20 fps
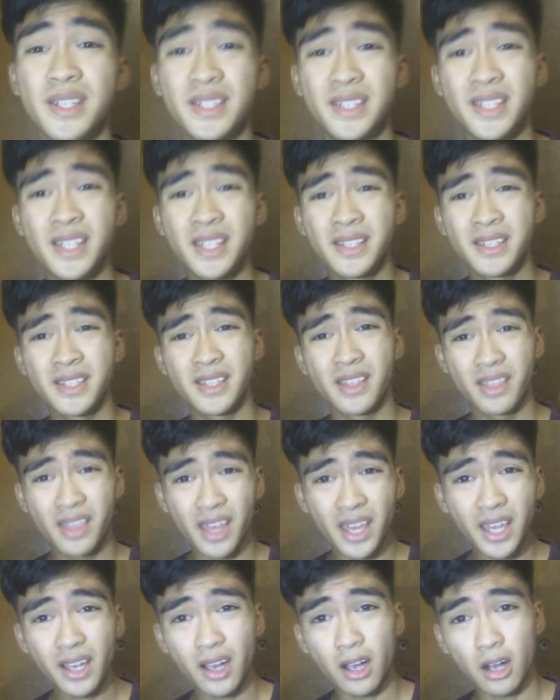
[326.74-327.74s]
Since
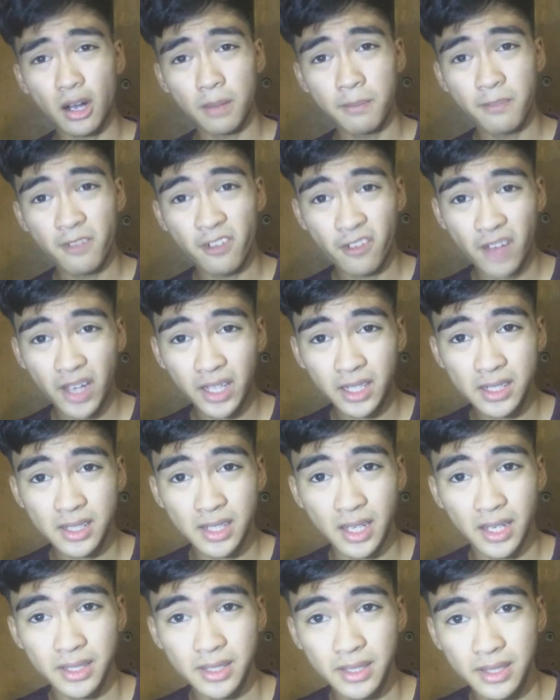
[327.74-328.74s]
they are
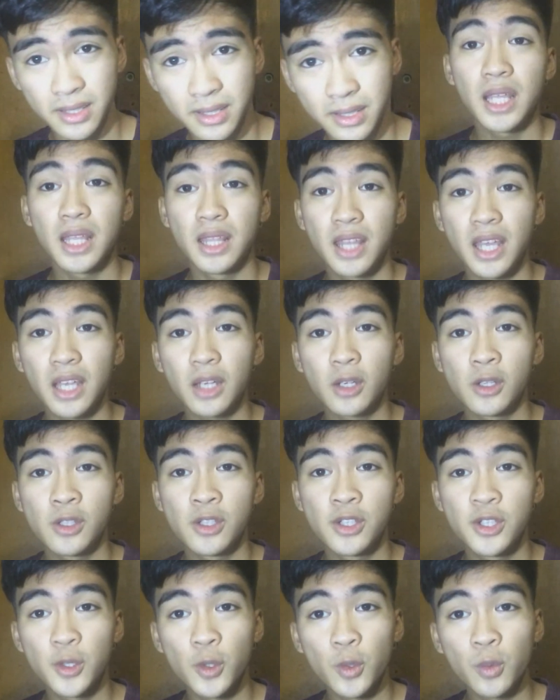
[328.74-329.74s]
phagocytes, they
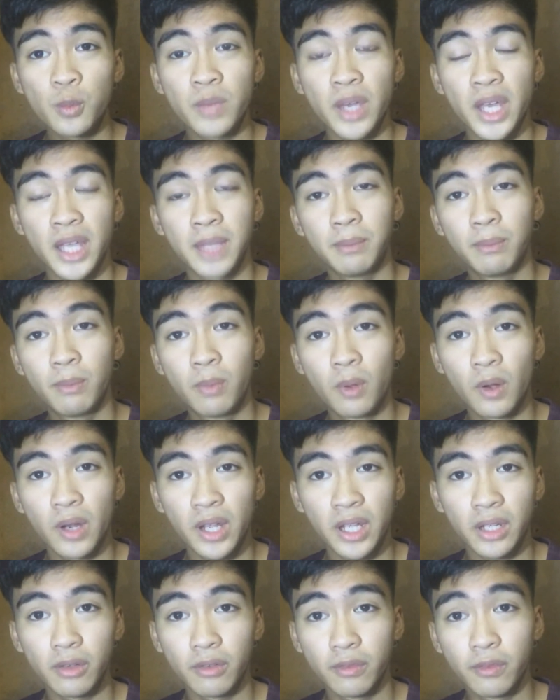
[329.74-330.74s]
consume and
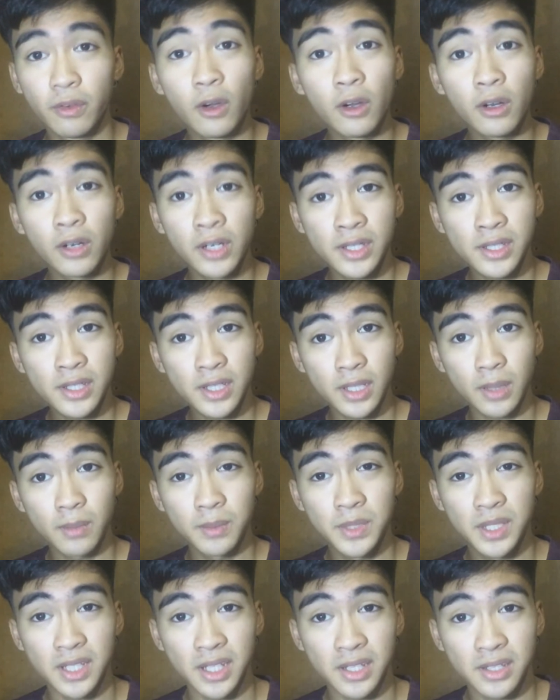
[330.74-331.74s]
break foreign
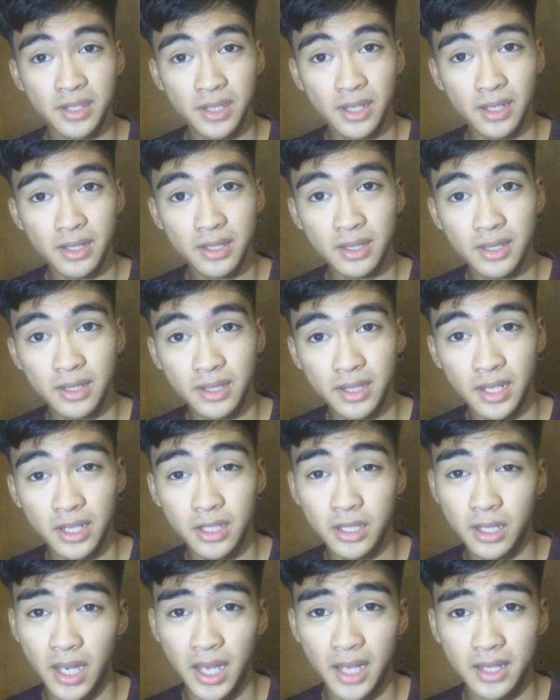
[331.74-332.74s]
substances
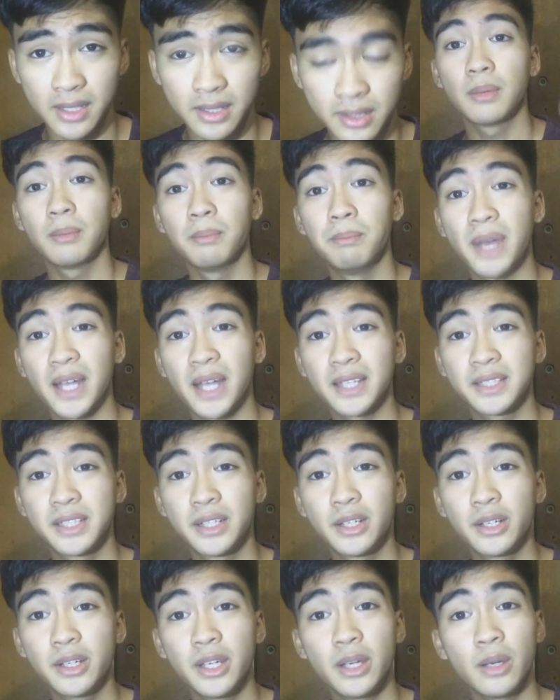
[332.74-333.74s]
such as
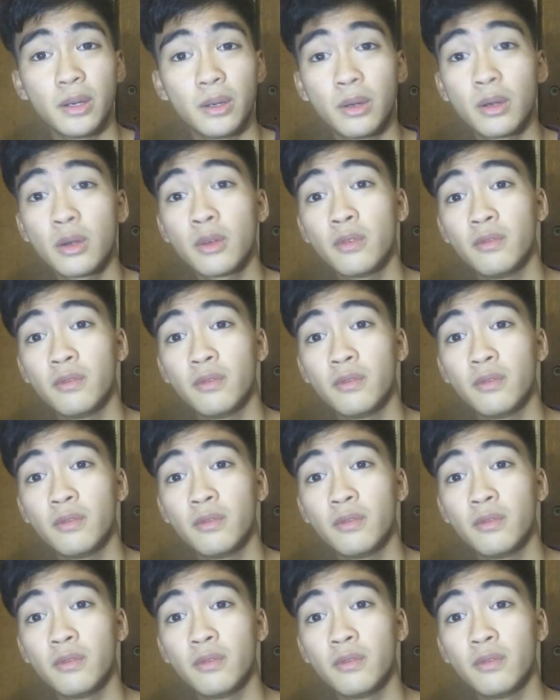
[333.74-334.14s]
bacteria or